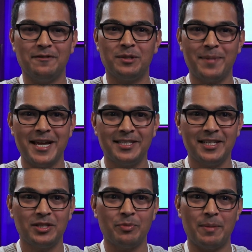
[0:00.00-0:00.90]

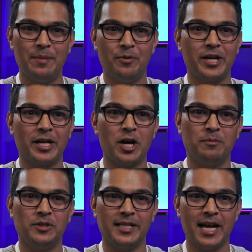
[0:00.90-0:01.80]
spaces where people can come
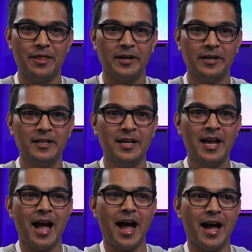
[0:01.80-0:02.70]
together
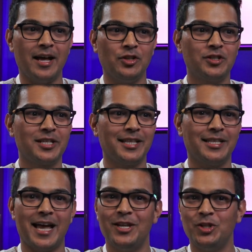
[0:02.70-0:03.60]
and just get
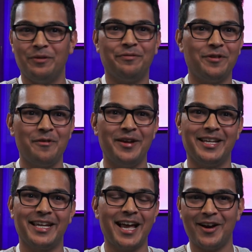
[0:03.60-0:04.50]
the energy flowing
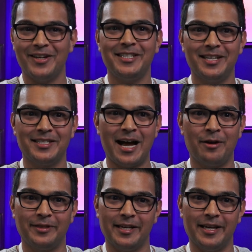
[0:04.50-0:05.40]
and get ideas
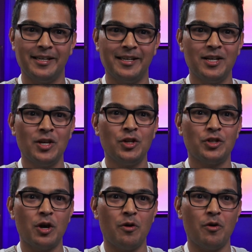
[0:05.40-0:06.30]
out there.
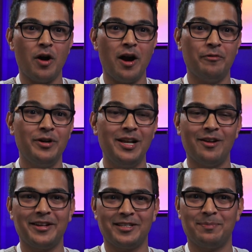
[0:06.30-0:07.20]
So I really
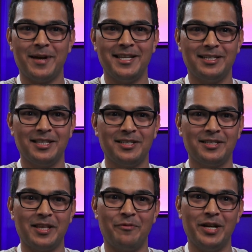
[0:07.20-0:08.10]
like the spaces.
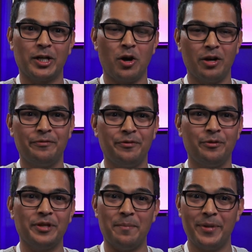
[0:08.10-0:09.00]
They're really
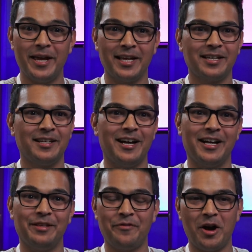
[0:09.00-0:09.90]
colorful, they're big,
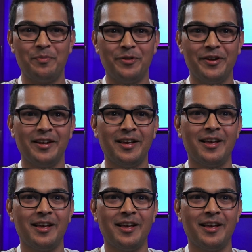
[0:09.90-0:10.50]
they're vibrant.